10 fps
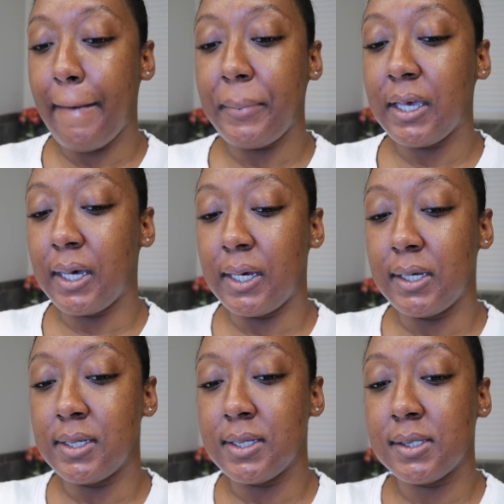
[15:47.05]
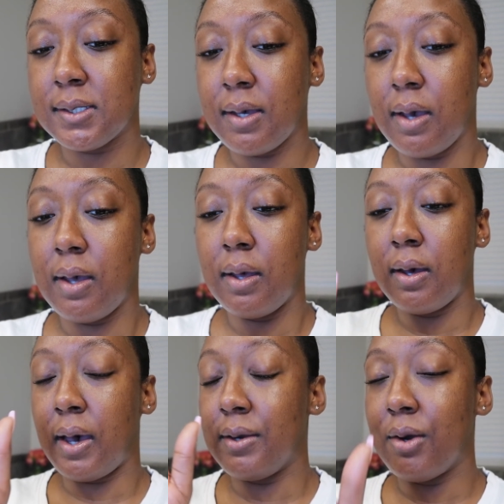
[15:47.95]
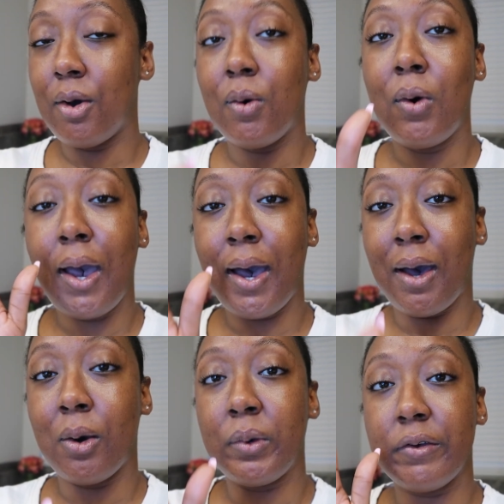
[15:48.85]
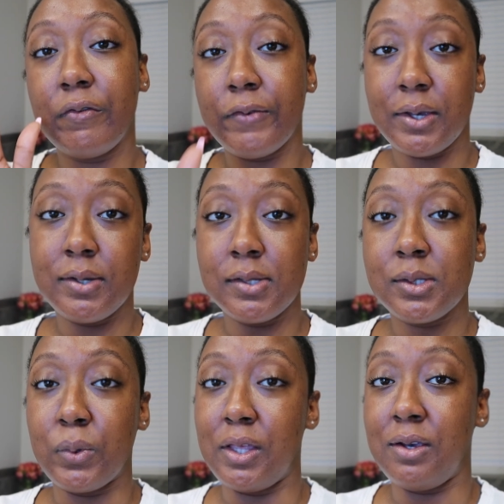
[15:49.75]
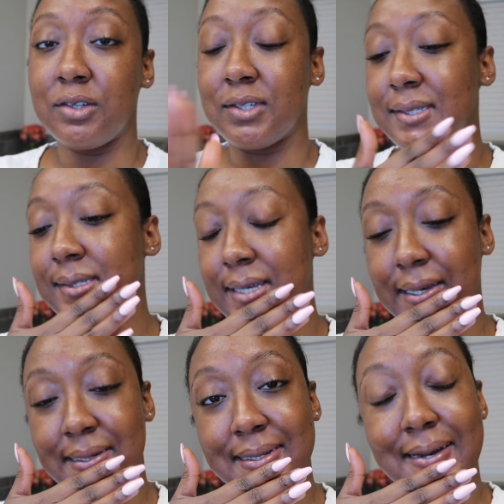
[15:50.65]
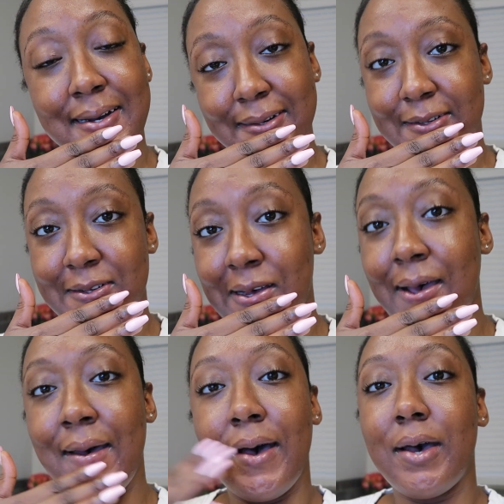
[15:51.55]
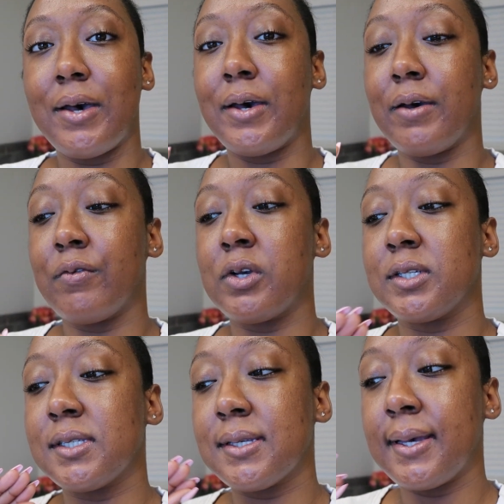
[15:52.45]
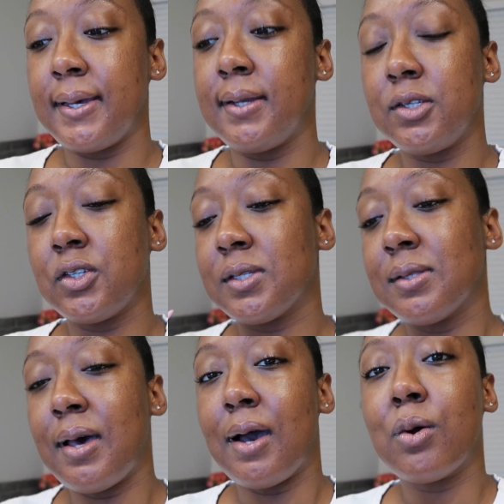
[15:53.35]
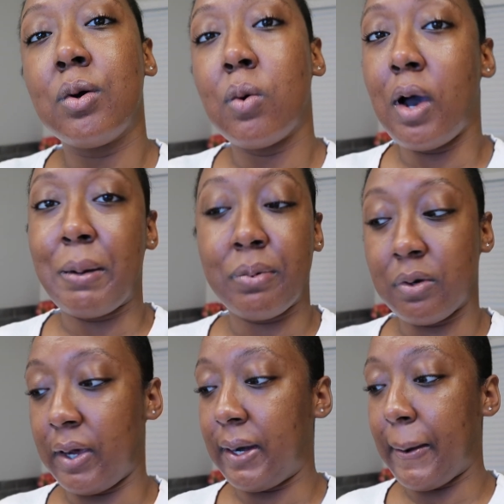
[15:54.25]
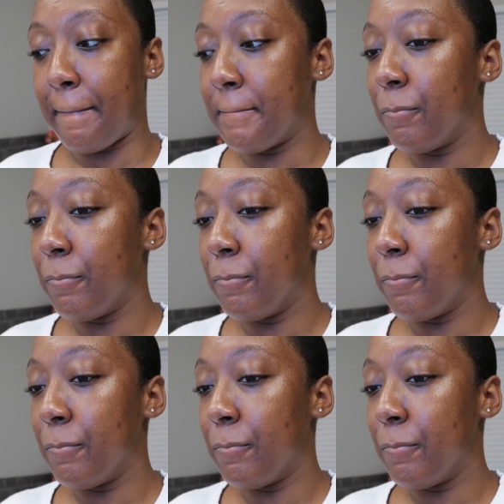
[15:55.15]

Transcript: because I know how it feels when you're just sick and tired of your skin just not cooperating.